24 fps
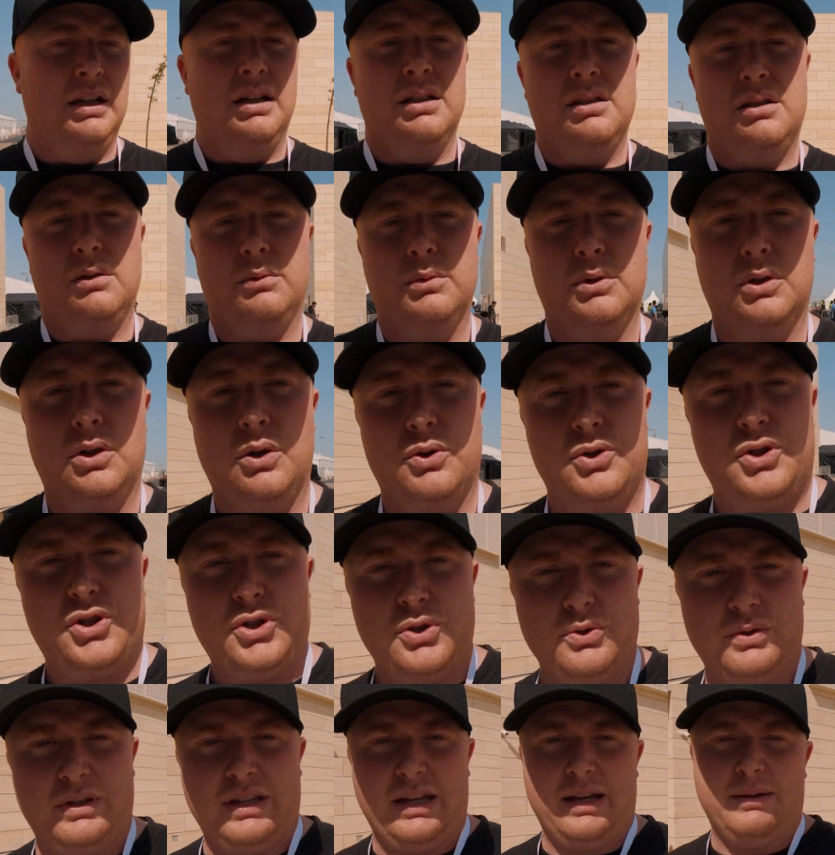So we'll go
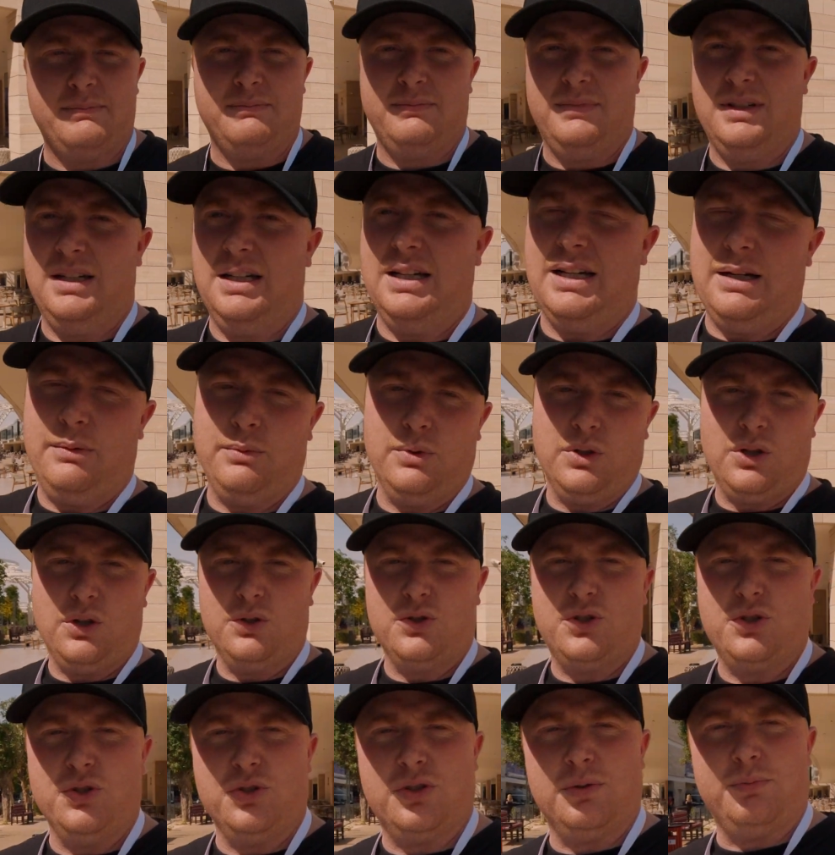shoot them. We'll go
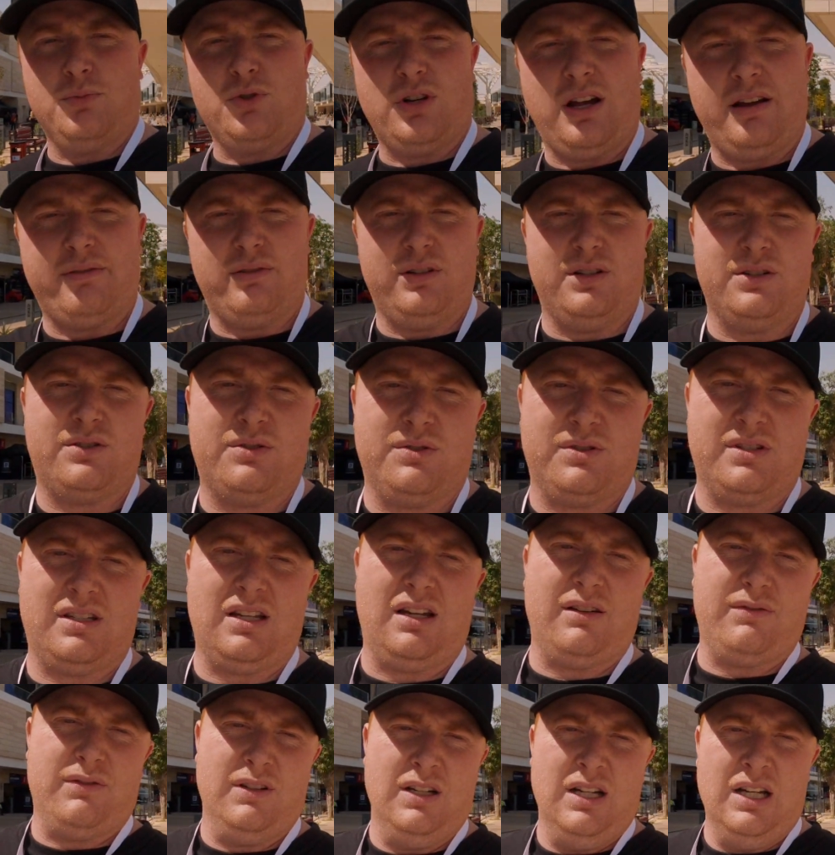shoot some driver intro
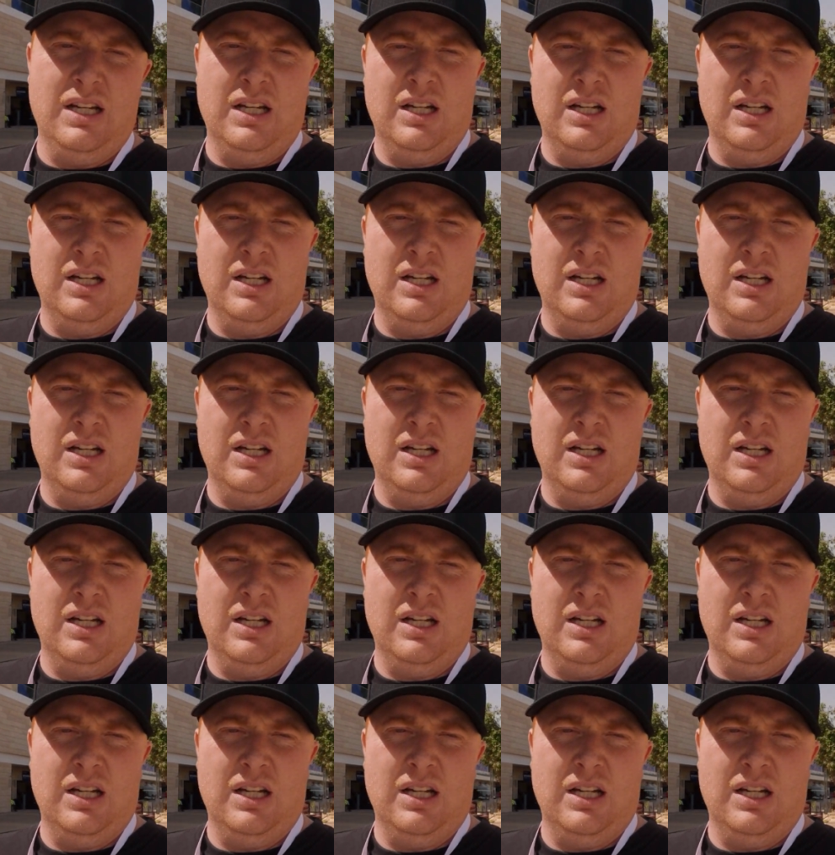stuff.